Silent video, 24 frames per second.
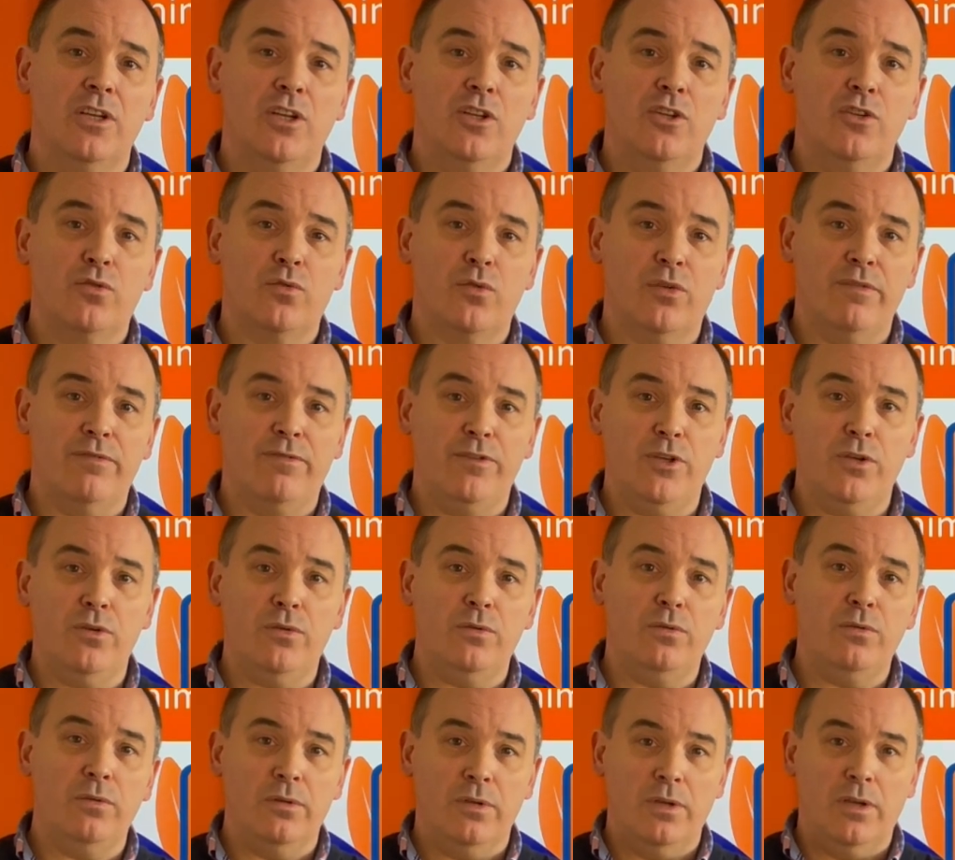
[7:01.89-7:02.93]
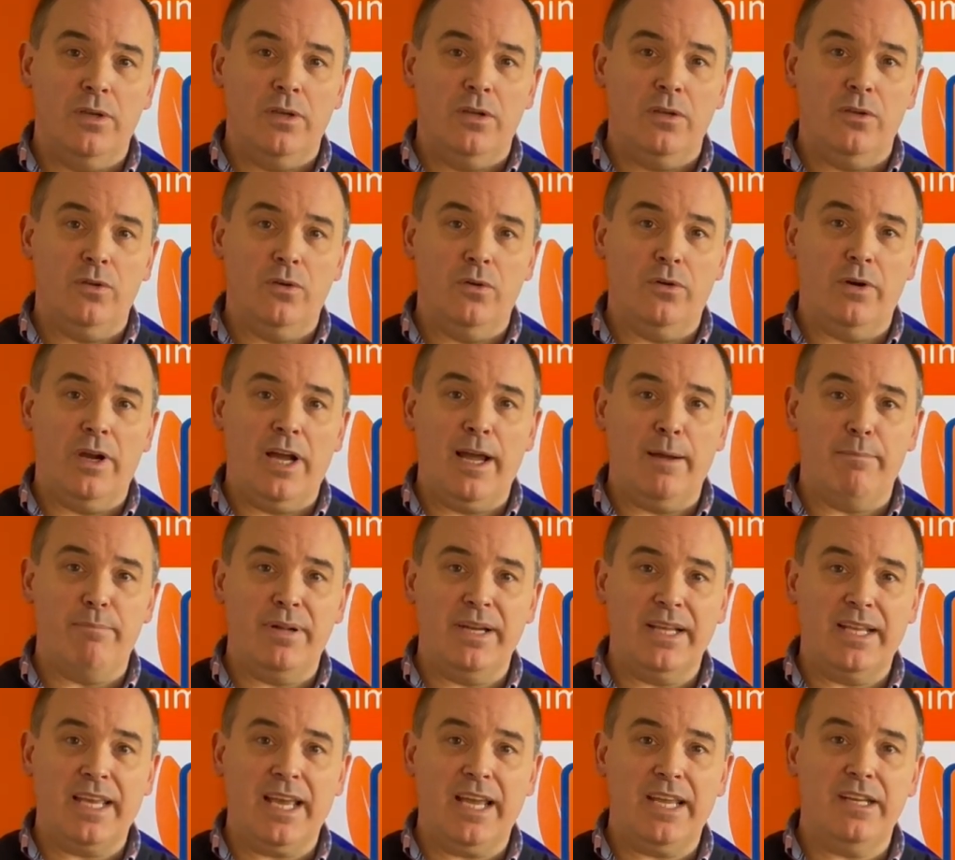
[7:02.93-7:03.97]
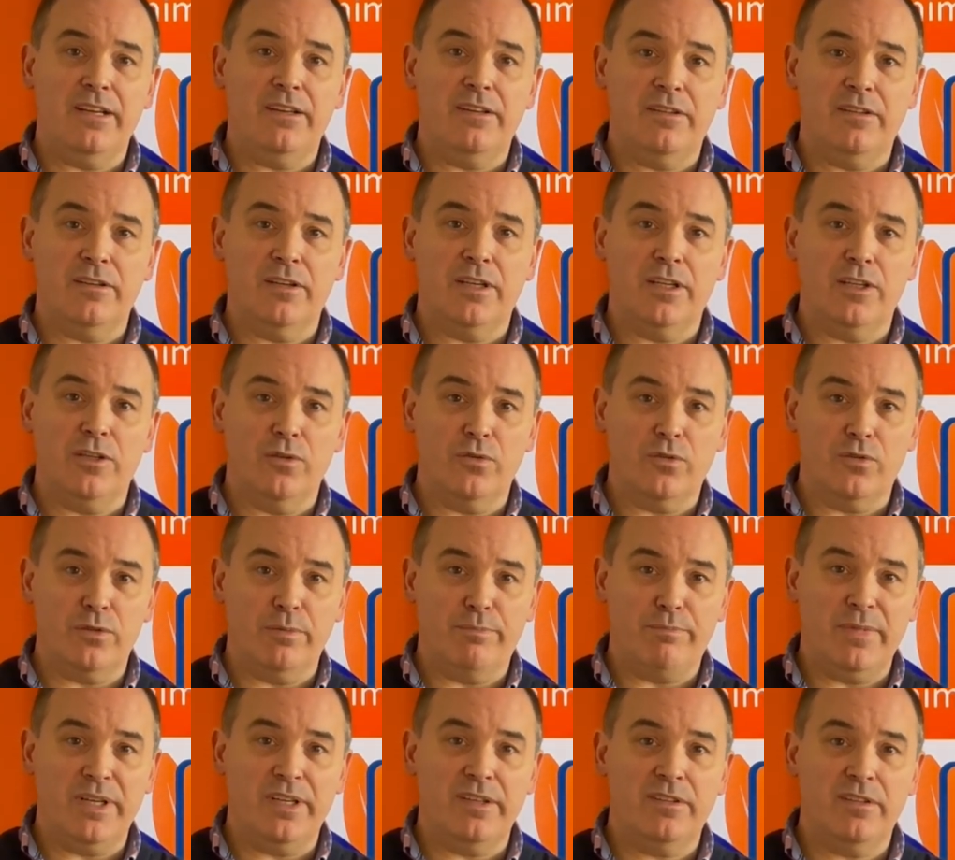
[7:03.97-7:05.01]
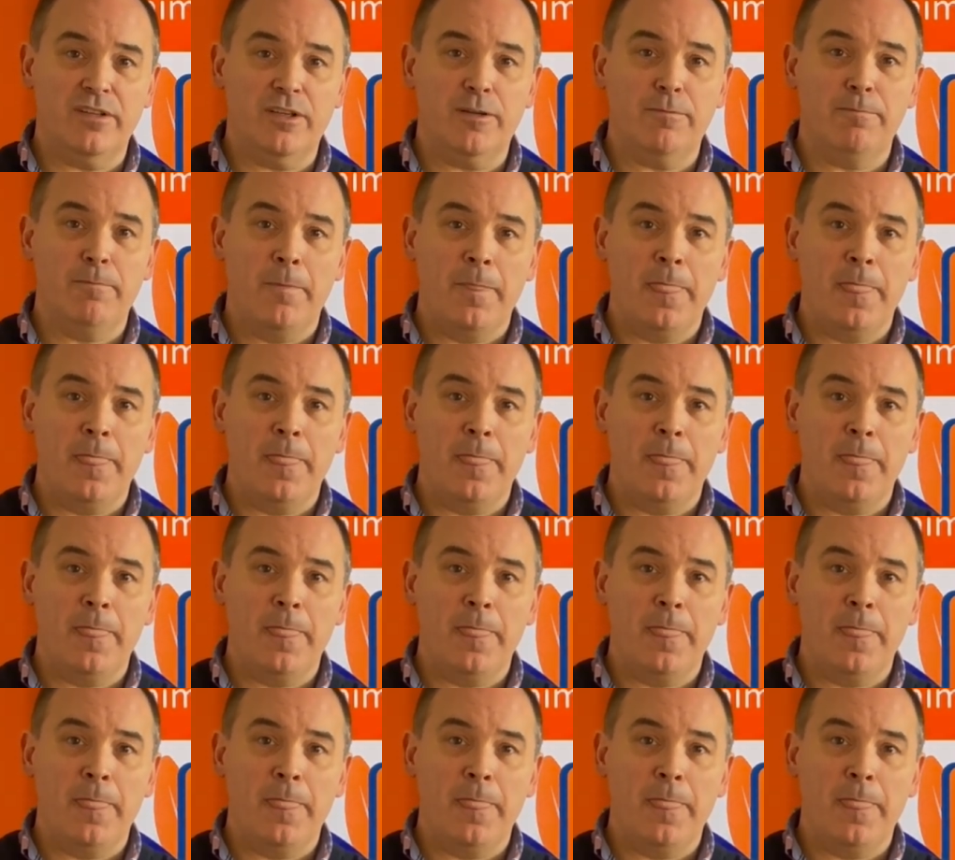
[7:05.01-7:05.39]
to review your application and your submission,